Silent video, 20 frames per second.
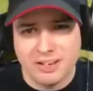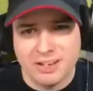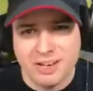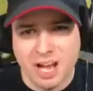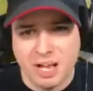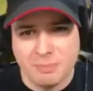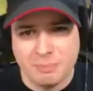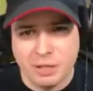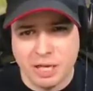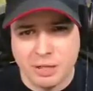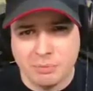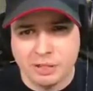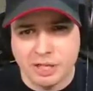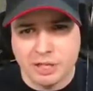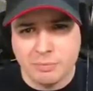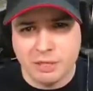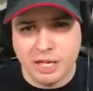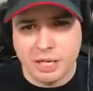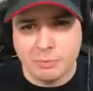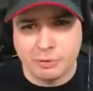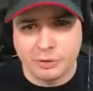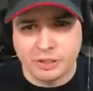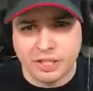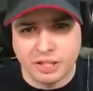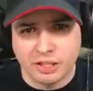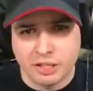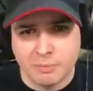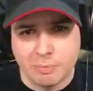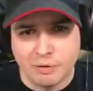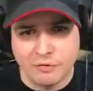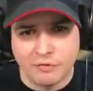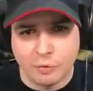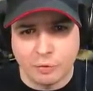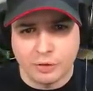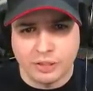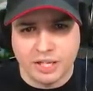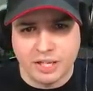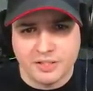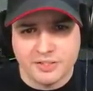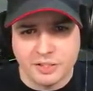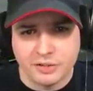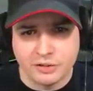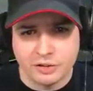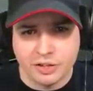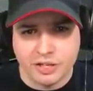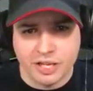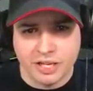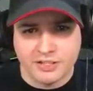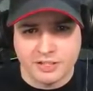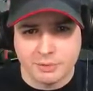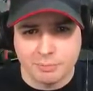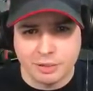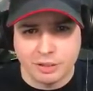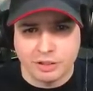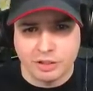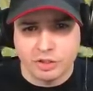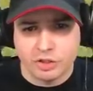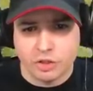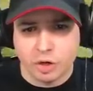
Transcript: not gonna be able to kill him before he gets into the next ability.